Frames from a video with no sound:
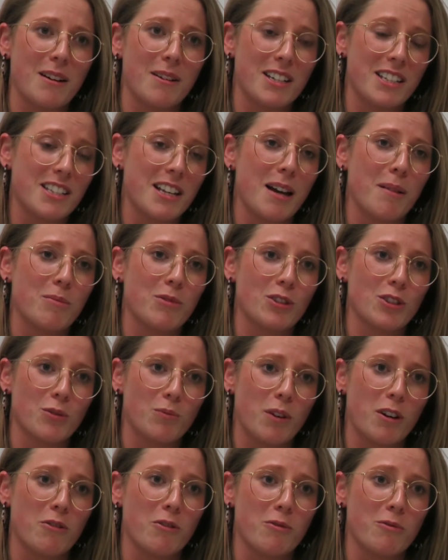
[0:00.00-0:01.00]
examples
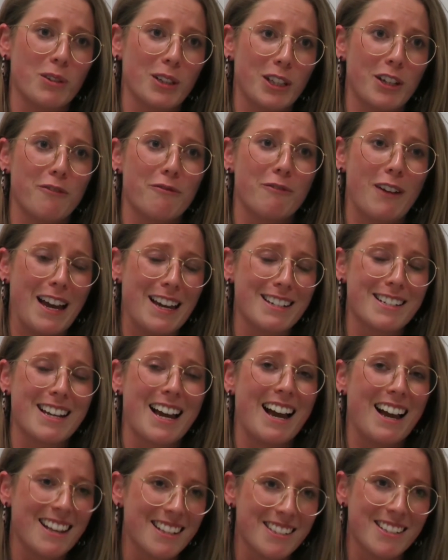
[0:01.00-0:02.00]
where a really
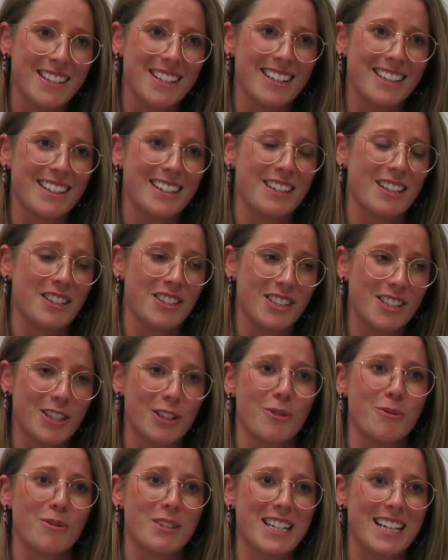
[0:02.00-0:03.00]
fantastic and
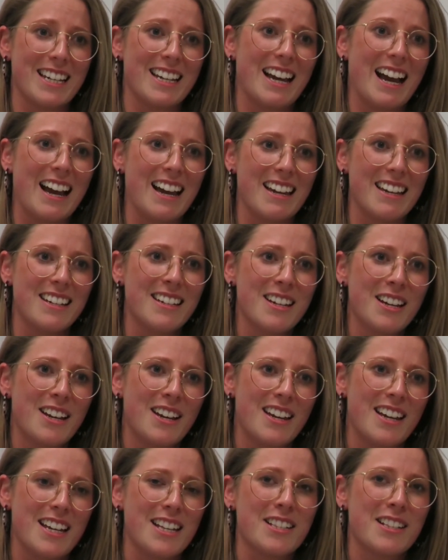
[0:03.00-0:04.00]
skilled TA
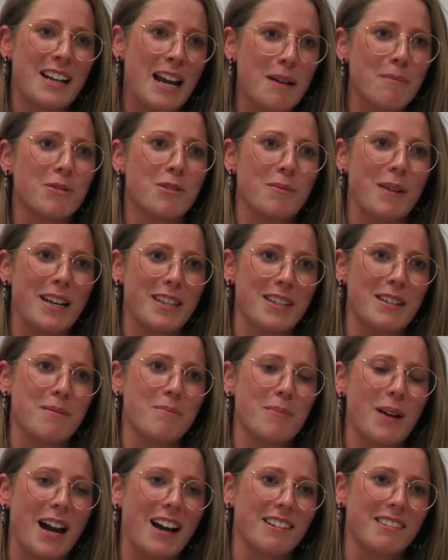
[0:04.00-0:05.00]
isn't able to make the
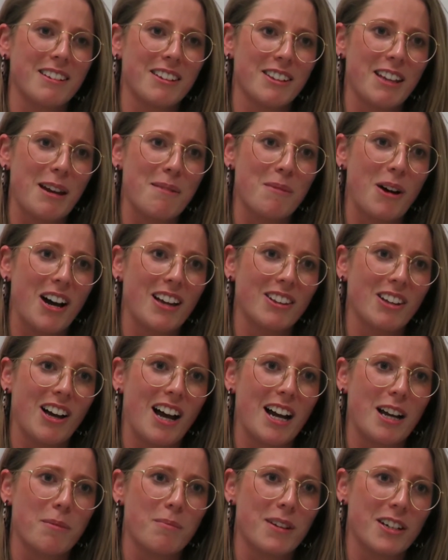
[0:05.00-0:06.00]
impact that they might
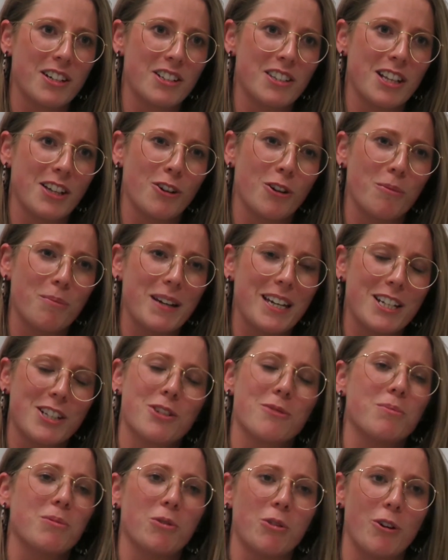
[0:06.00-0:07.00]
like because they're not being
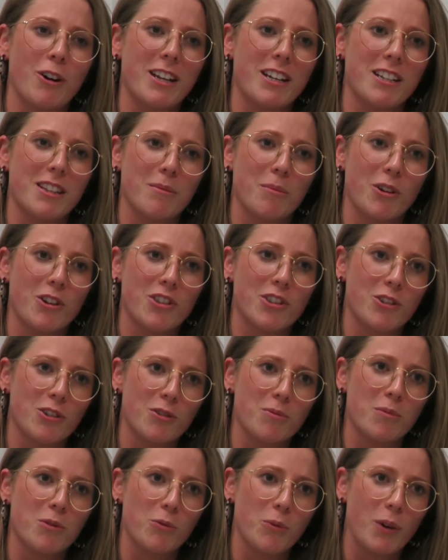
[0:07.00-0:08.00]
deployed in the most suitable